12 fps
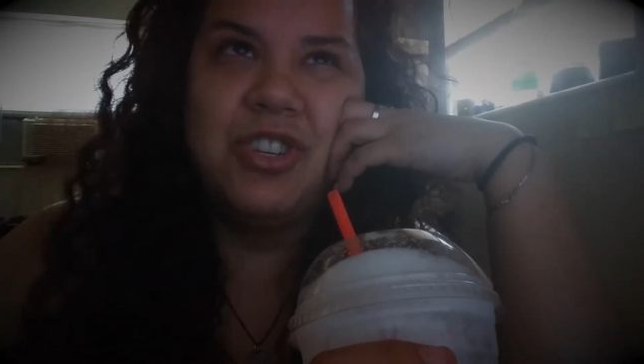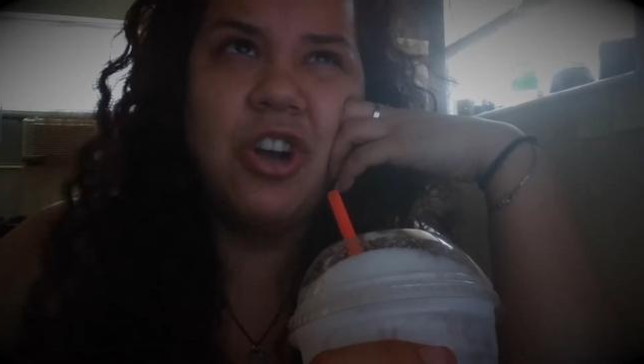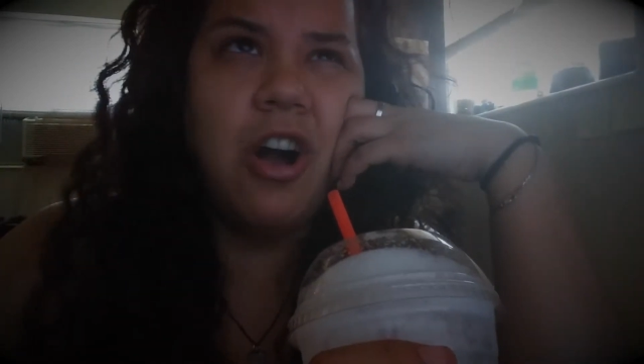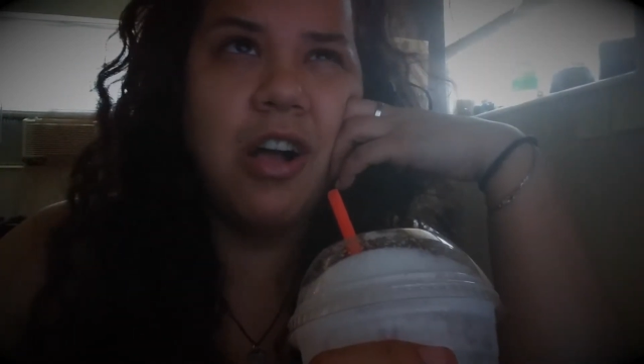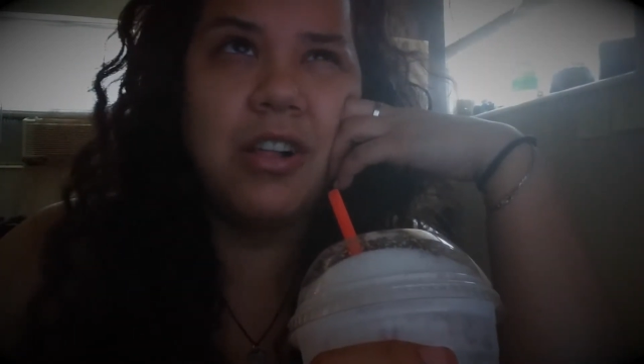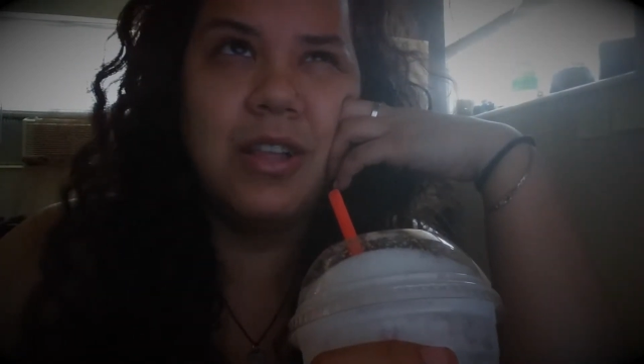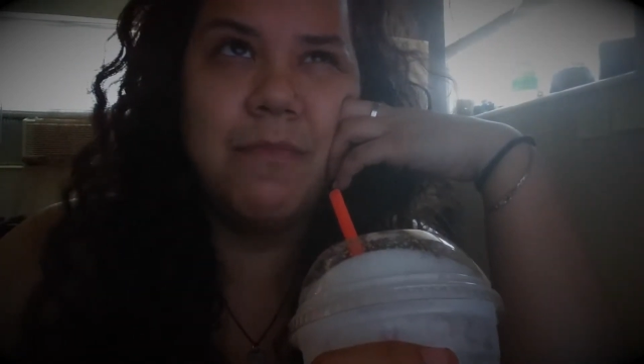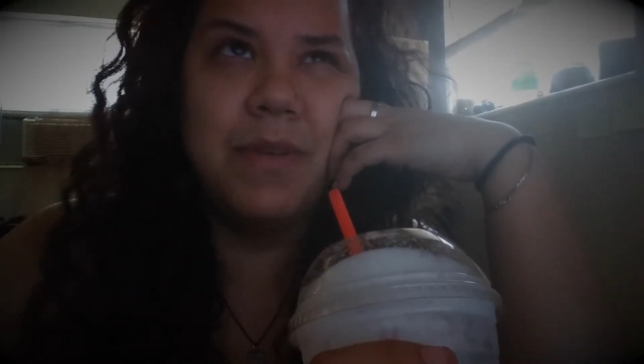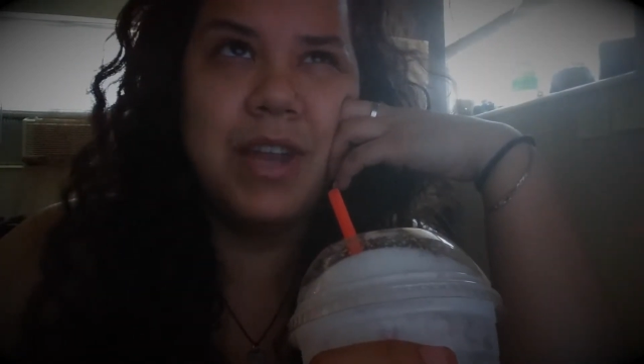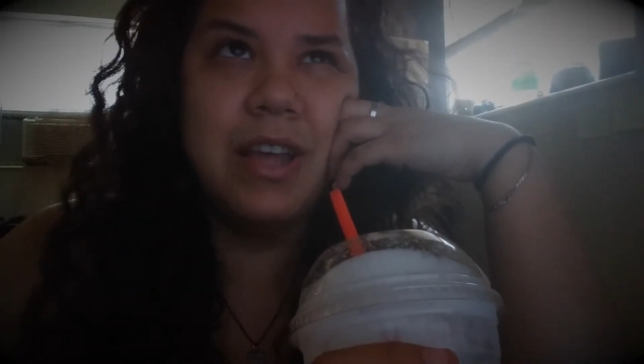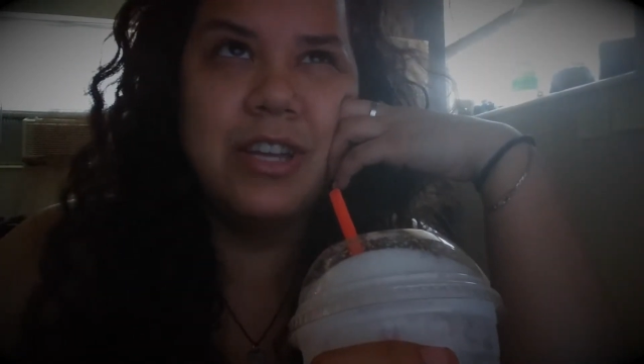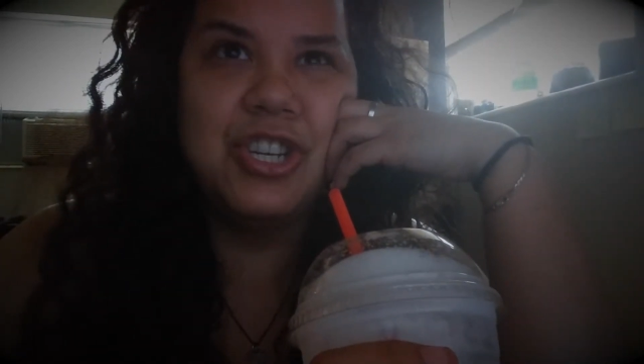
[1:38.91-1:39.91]
chocolate
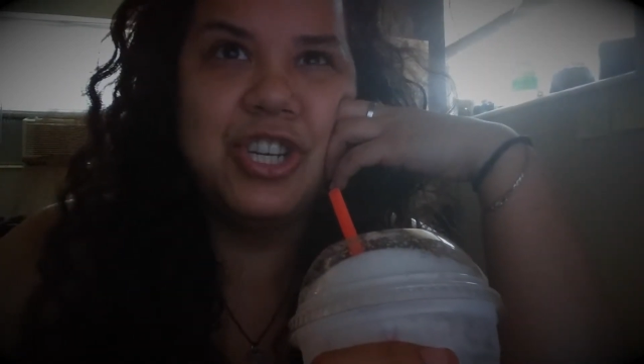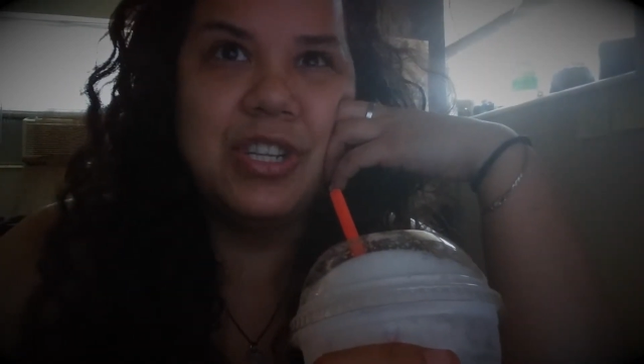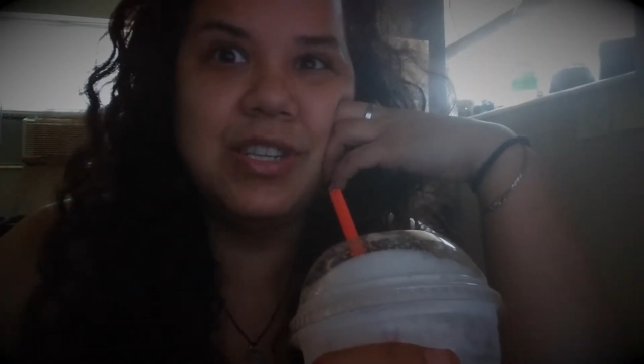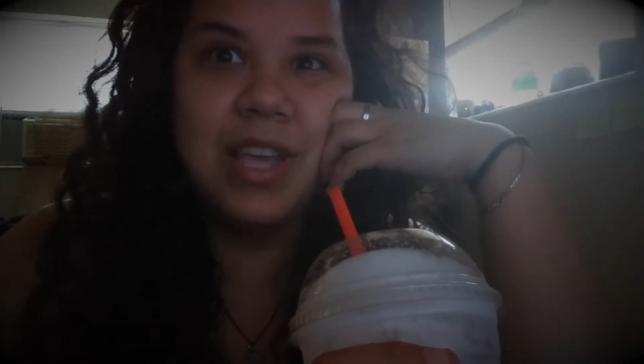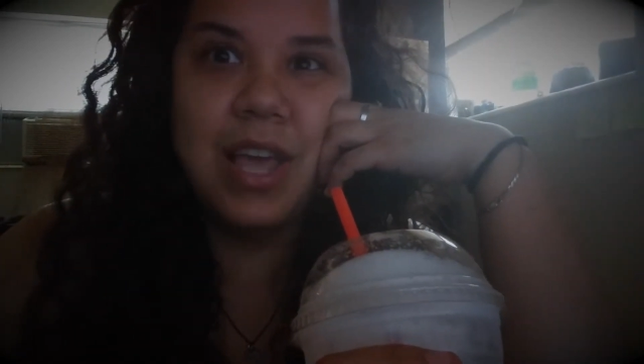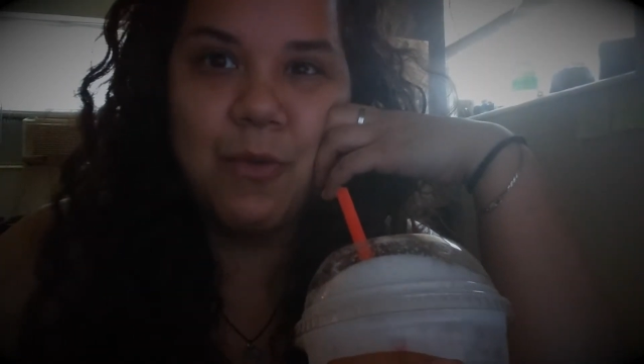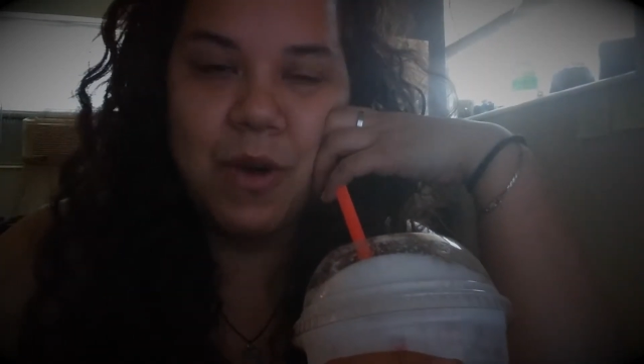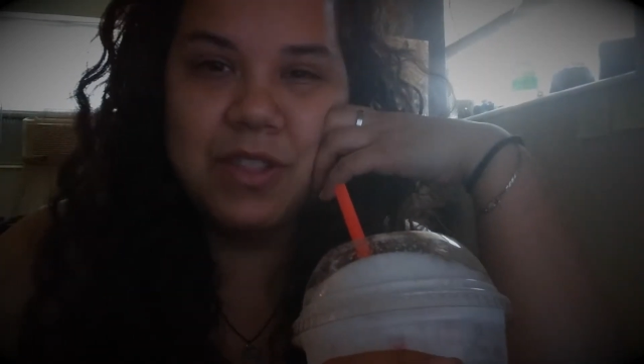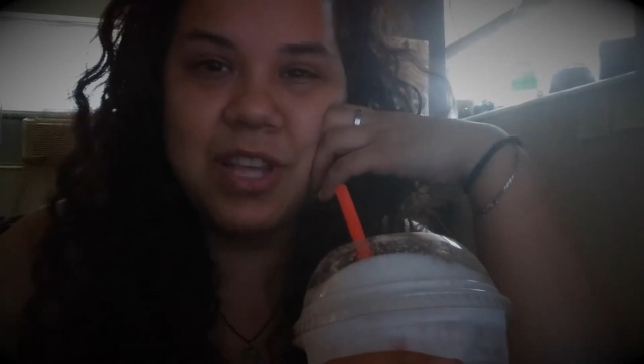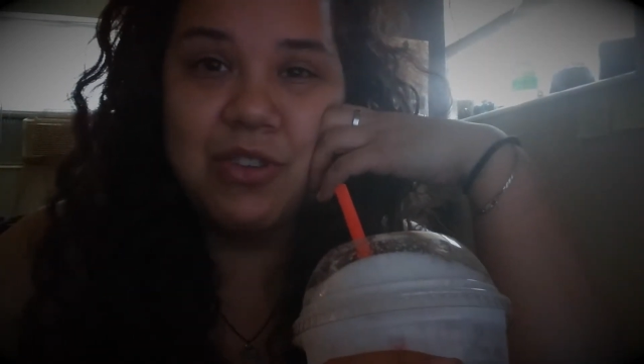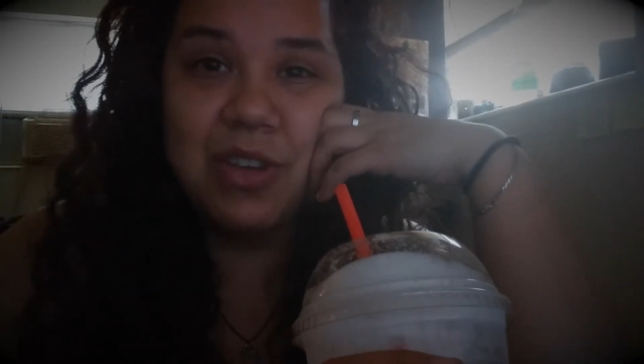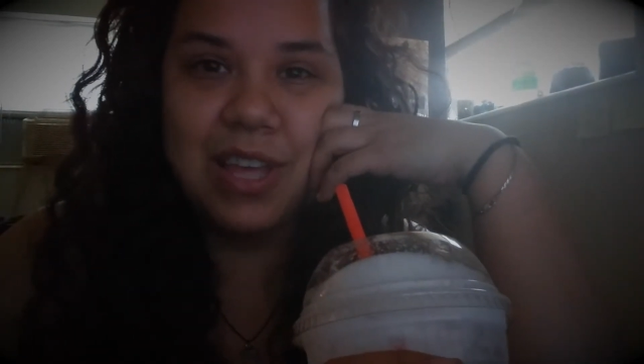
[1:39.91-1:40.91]
banana cheesecake one
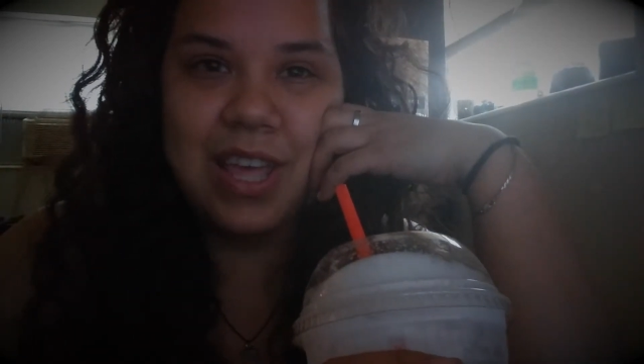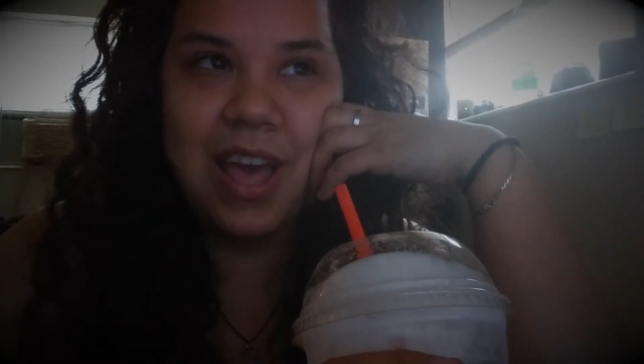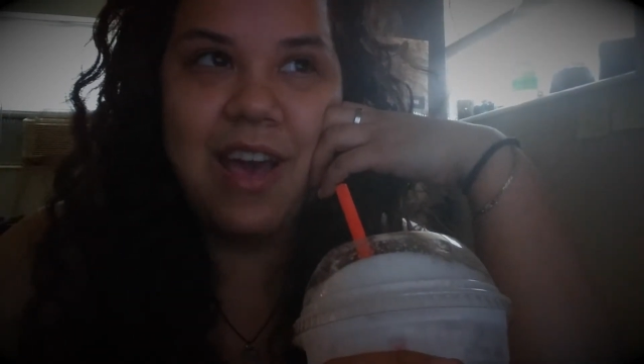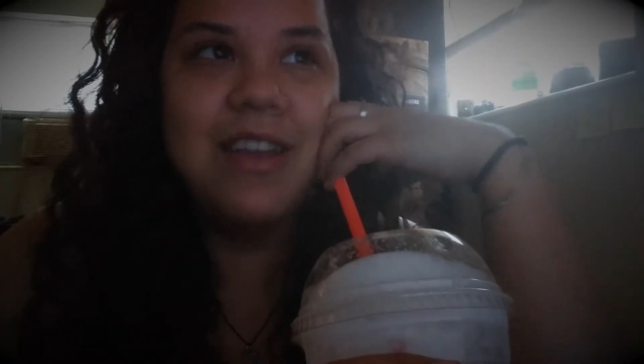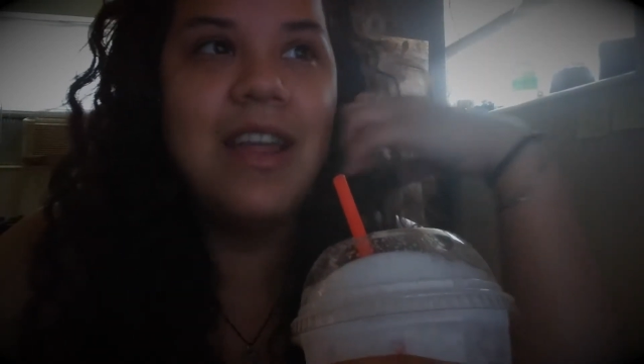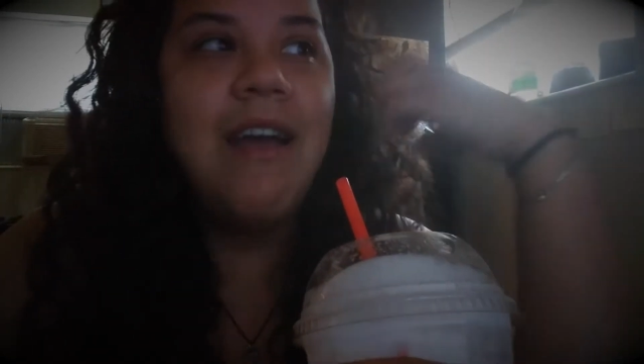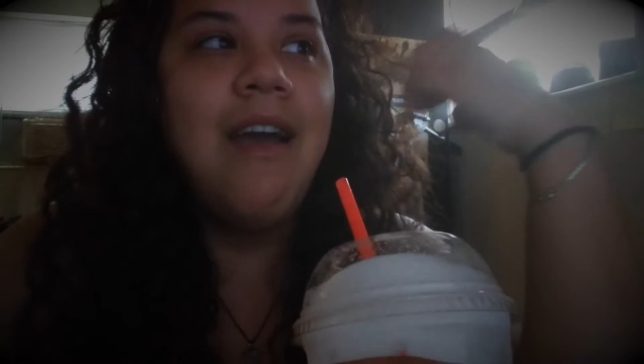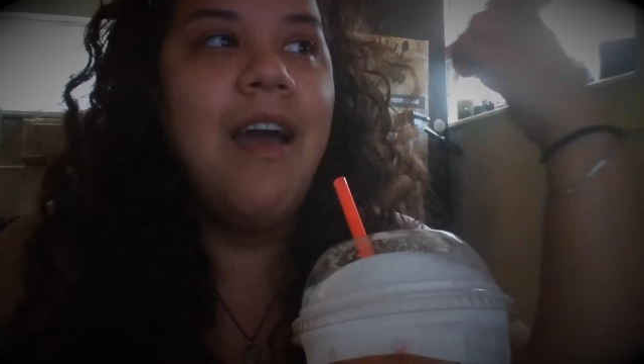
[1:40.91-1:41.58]
that you can get